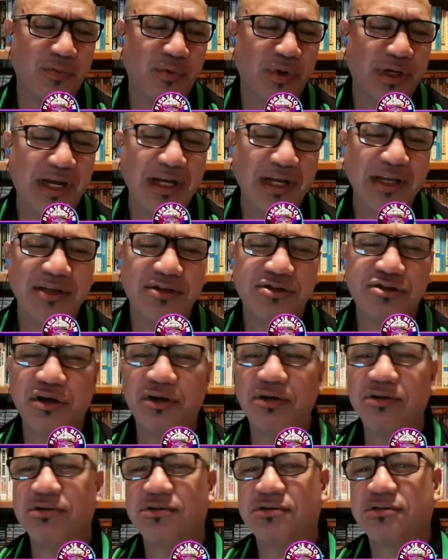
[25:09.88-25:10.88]
I
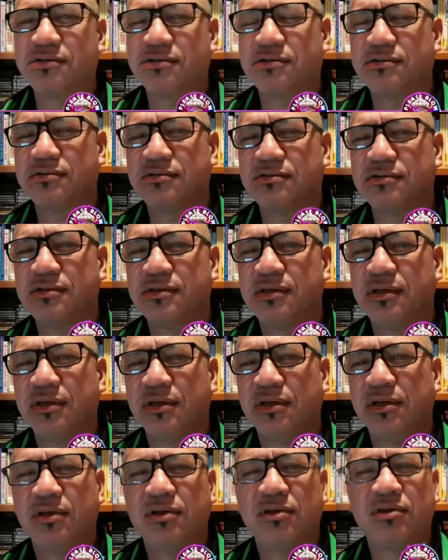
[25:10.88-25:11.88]
chose to
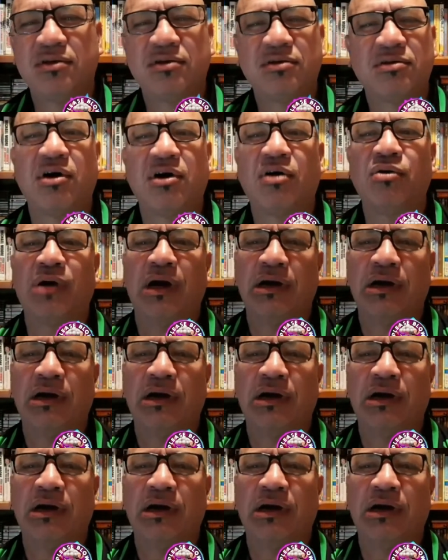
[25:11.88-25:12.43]
go